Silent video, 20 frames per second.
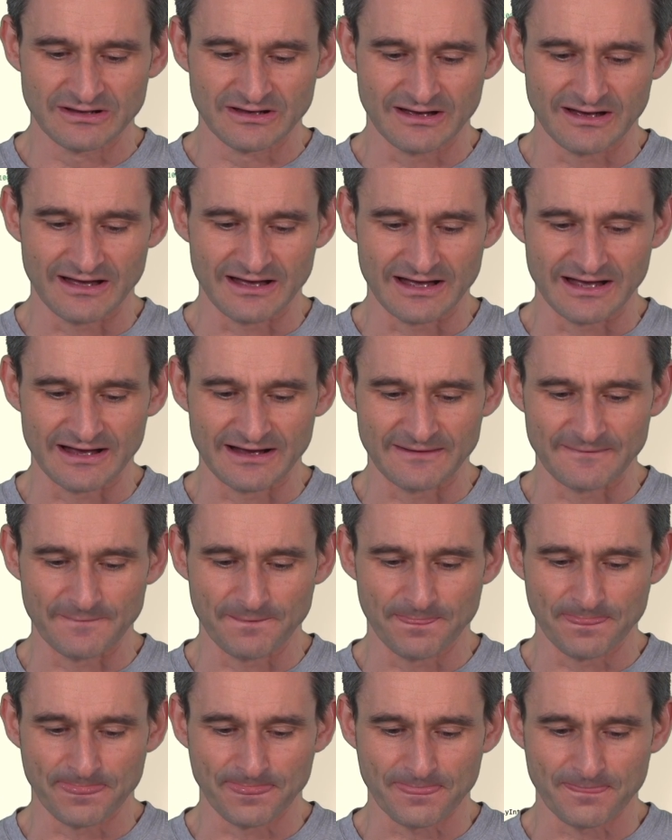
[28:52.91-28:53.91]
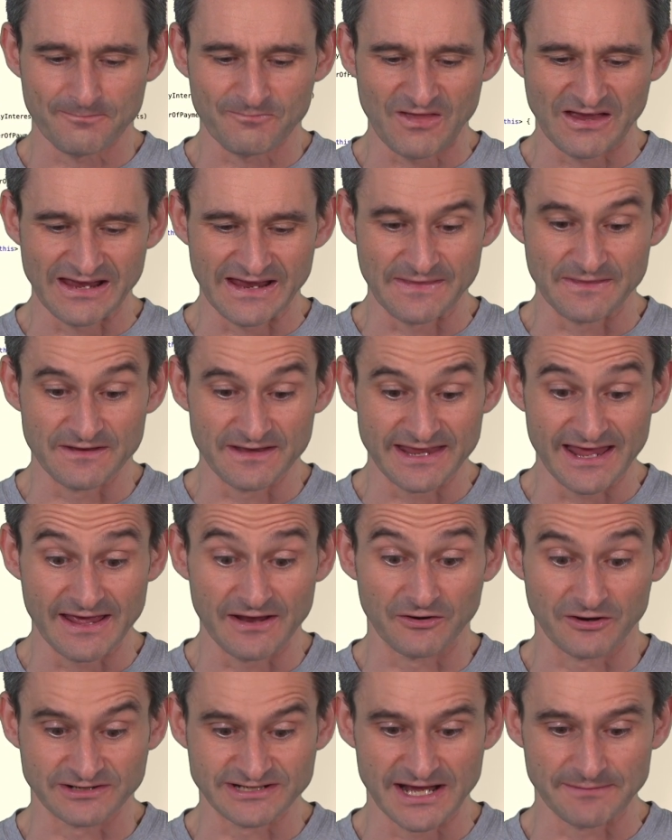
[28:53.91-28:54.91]

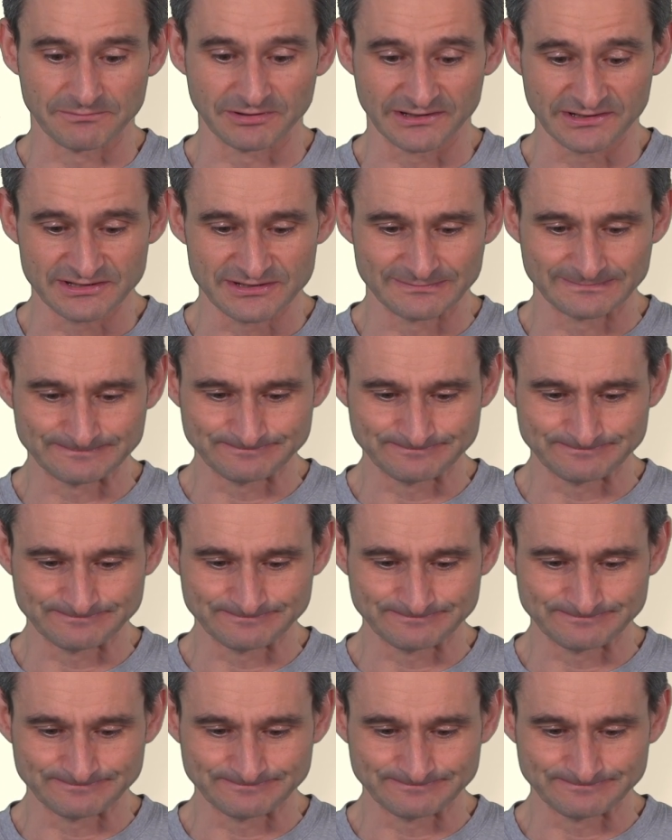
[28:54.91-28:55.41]
our template.